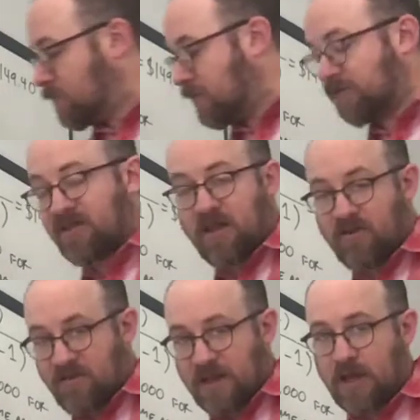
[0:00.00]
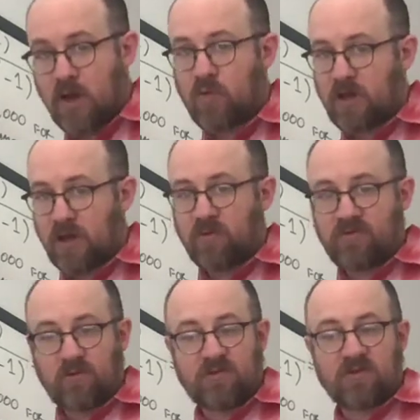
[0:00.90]
There's another video that goes
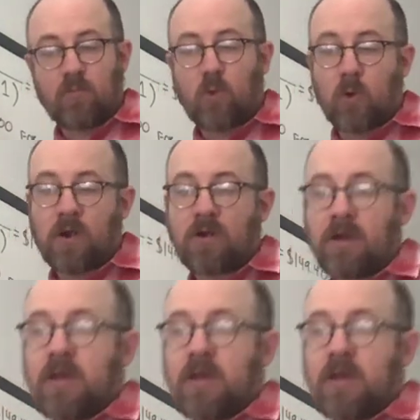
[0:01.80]
through some more.